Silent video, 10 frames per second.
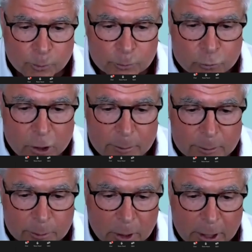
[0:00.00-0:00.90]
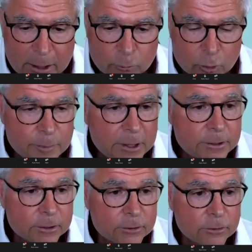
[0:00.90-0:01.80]
treatment plan would be
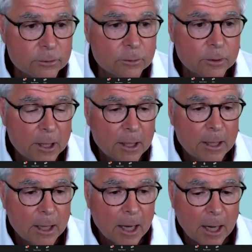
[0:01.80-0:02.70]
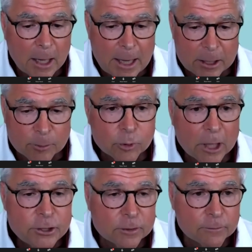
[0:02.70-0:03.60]
to do uh, an
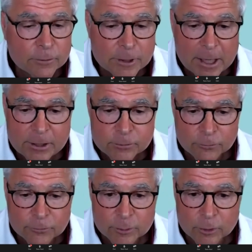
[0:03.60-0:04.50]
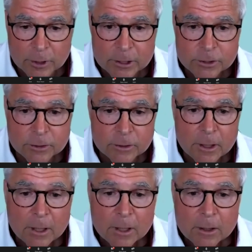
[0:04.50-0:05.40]
ablation for the atrial fibrillation.
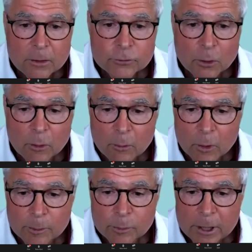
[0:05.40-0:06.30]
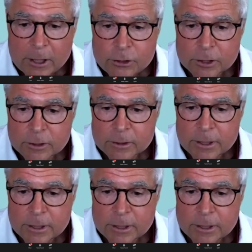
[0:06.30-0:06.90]
So, what ablation